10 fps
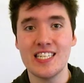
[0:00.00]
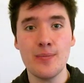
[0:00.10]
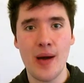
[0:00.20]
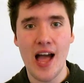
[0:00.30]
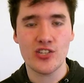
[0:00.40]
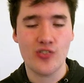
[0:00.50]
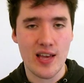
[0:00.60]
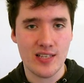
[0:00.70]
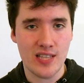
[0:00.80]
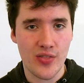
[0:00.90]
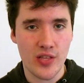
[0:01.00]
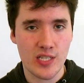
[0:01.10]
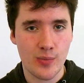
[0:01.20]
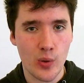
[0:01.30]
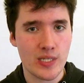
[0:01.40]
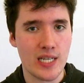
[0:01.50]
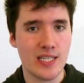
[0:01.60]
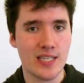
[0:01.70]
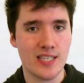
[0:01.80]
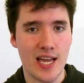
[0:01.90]
Deep Ashtray said that supporting a
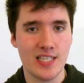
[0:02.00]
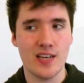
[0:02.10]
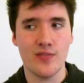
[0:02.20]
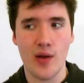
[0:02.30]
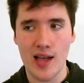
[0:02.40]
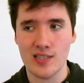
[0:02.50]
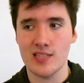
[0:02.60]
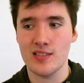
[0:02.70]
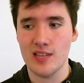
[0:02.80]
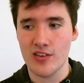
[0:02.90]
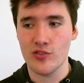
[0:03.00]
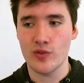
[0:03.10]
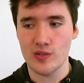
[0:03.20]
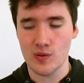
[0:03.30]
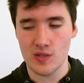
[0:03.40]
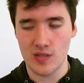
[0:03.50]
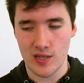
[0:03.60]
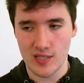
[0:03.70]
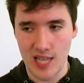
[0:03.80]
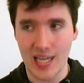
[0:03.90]
dictator for access to the natural resources they
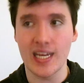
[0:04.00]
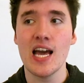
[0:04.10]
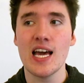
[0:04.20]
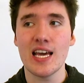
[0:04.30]
are selling